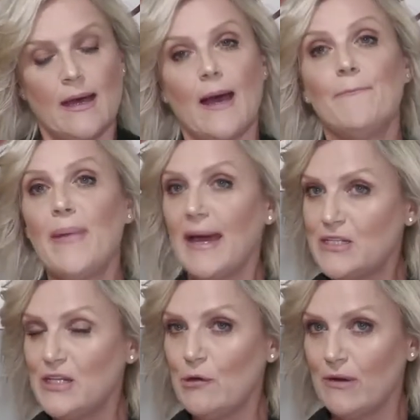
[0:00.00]

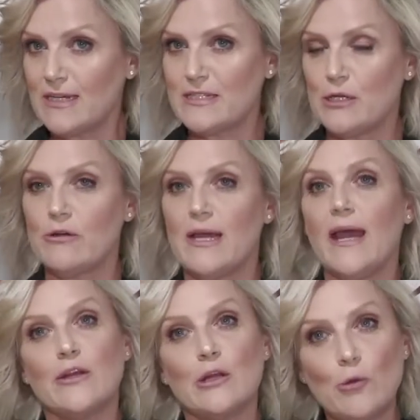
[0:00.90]
painting your exterior
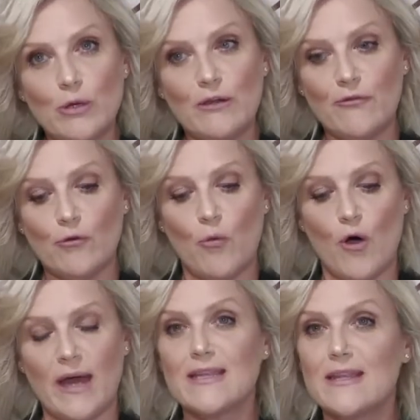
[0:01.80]
and you're looking for
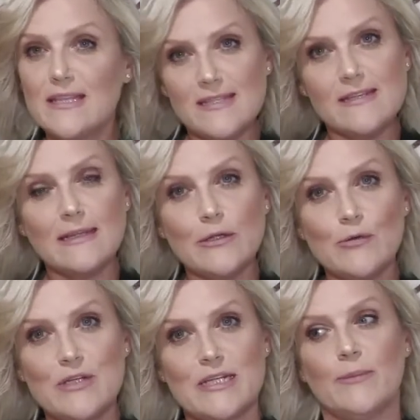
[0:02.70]
white, this is a little
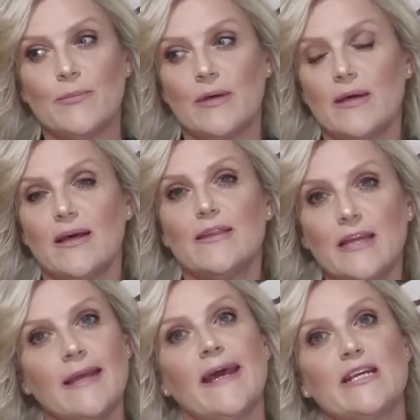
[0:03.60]
tip that
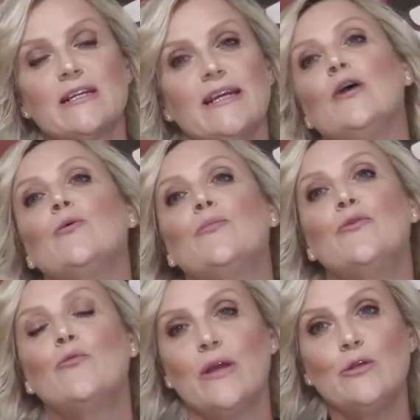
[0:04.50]
can actually help you
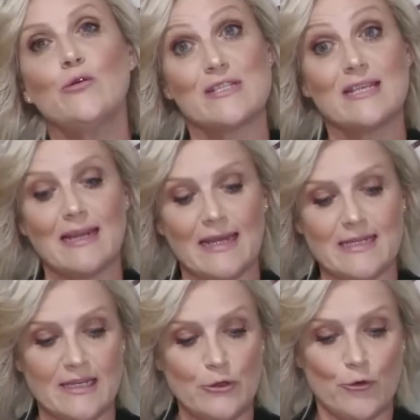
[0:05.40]
when you're
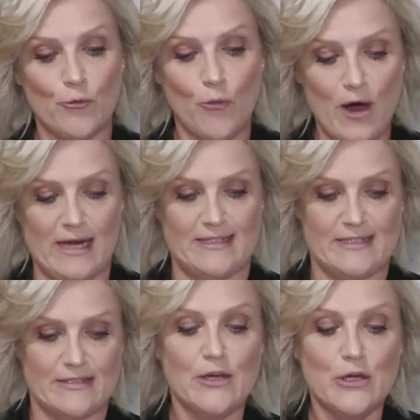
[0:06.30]
selecting your whites.
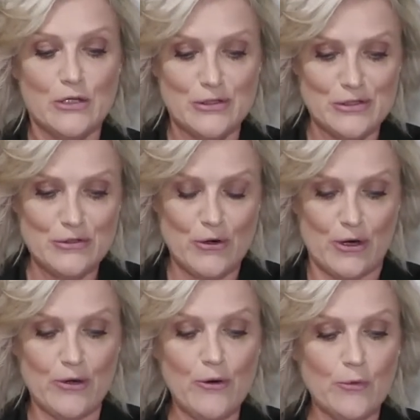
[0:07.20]
So
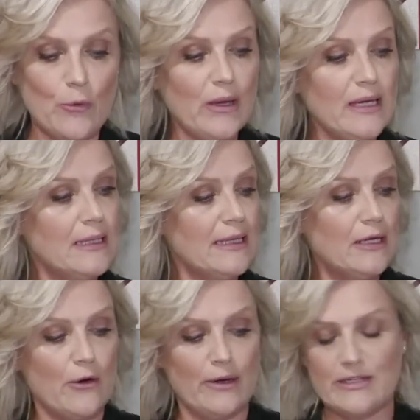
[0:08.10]
I'm quickly
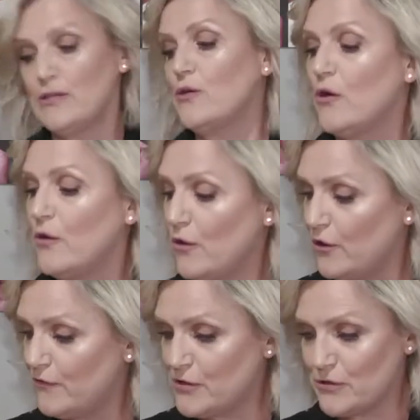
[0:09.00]
going to go
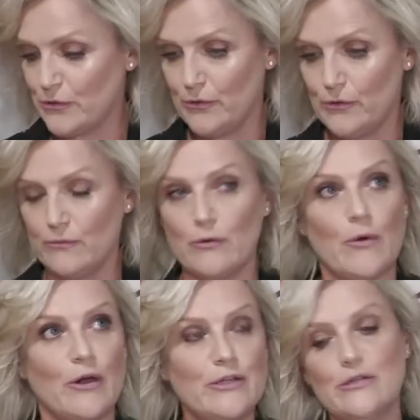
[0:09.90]
over to, I'm
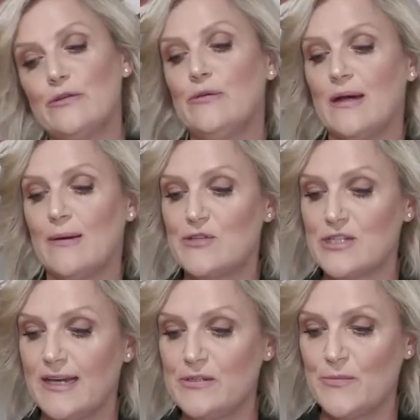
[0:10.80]
going to
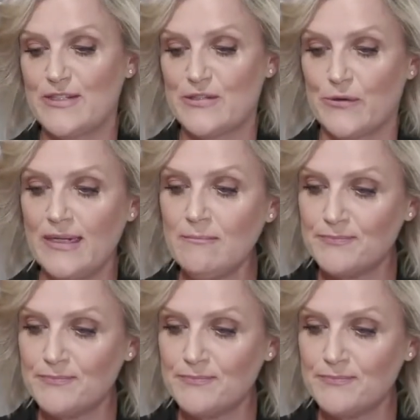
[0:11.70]
change my screen,